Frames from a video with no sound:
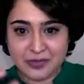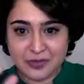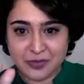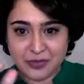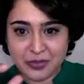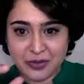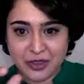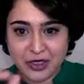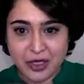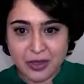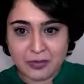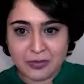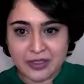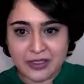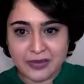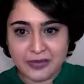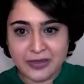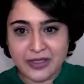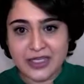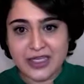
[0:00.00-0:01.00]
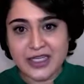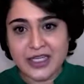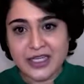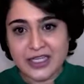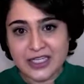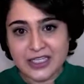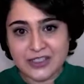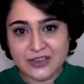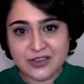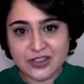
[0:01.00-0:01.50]
problem
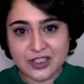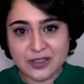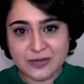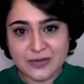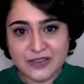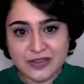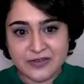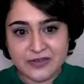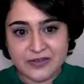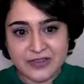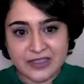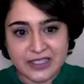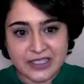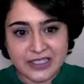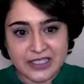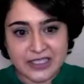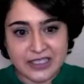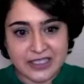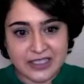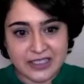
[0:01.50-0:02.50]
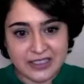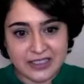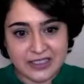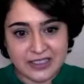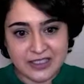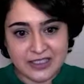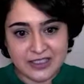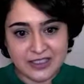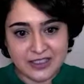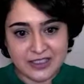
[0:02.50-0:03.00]
in terms of
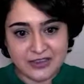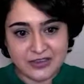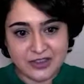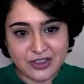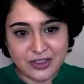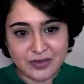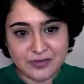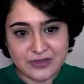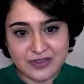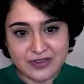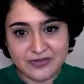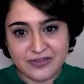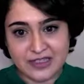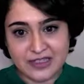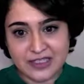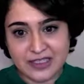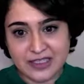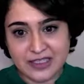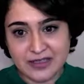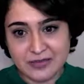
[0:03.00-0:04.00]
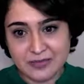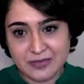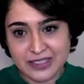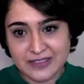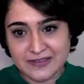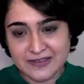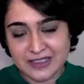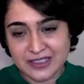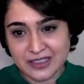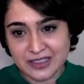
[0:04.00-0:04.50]
the
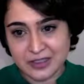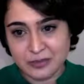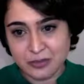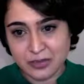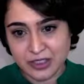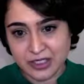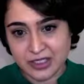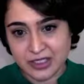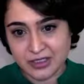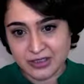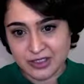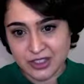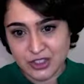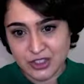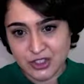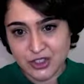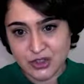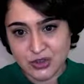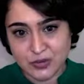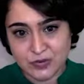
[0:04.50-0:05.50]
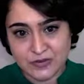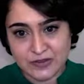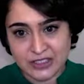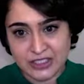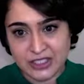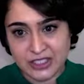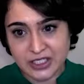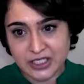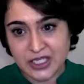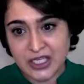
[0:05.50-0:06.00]
basically issues
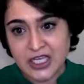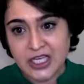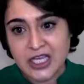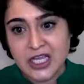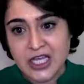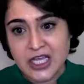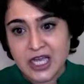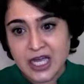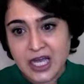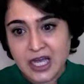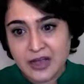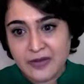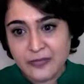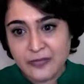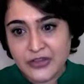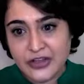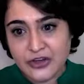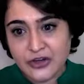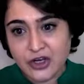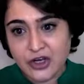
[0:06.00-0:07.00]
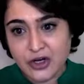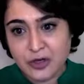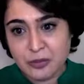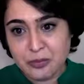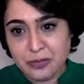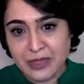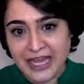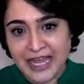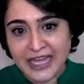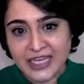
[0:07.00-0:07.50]
there. There are
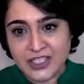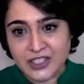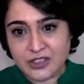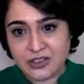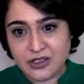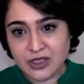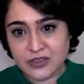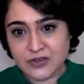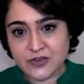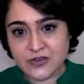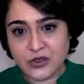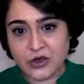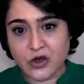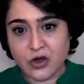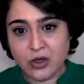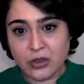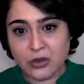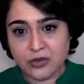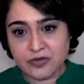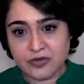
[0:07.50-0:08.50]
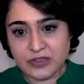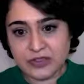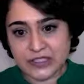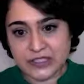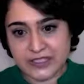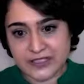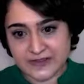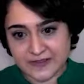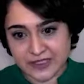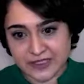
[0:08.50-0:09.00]
black dots all over
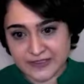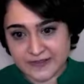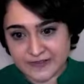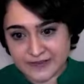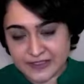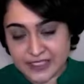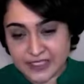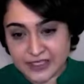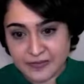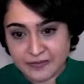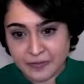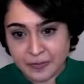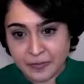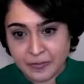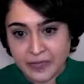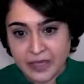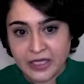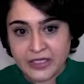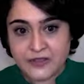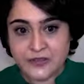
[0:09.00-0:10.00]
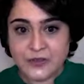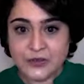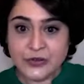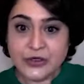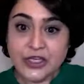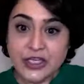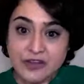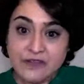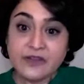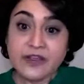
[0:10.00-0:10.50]
this IC. So
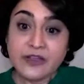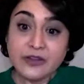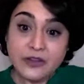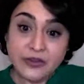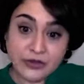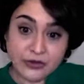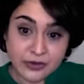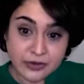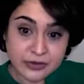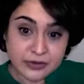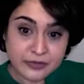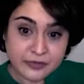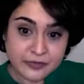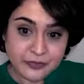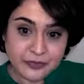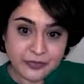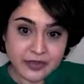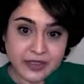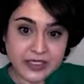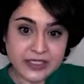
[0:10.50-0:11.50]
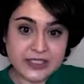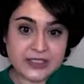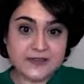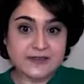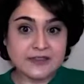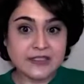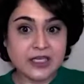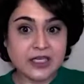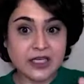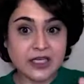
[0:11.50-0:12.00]
even though it is